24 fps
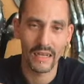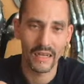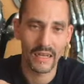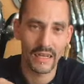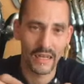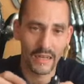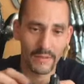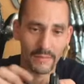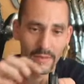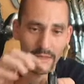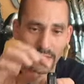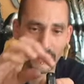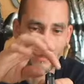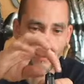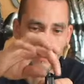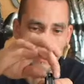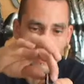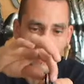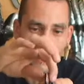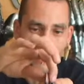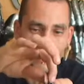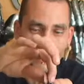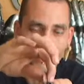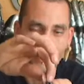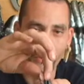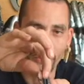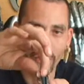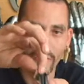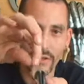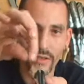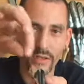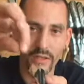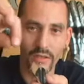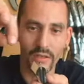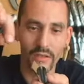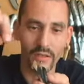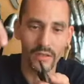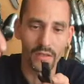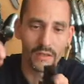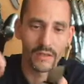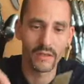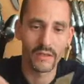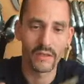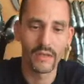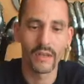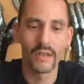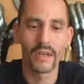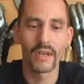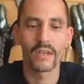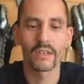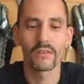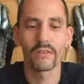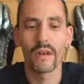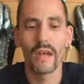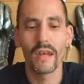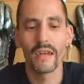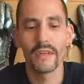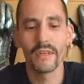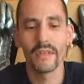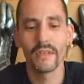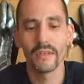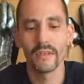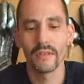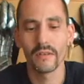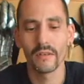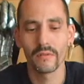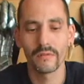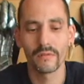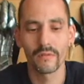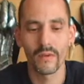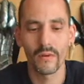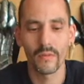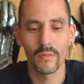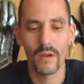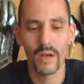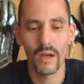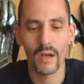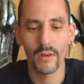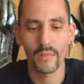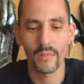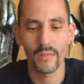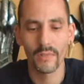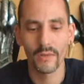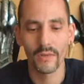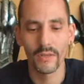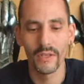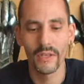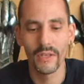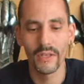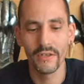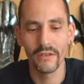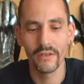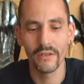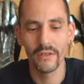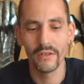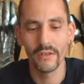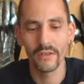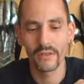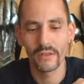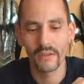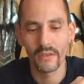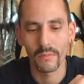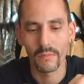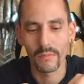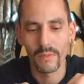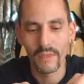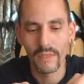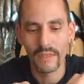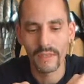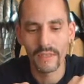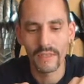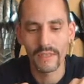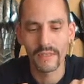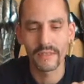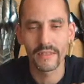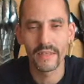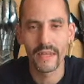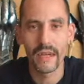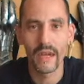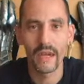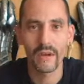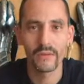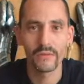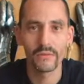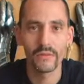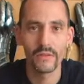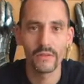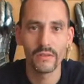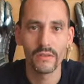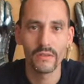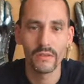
I made the blade too thin. I grinded it from up here completely down,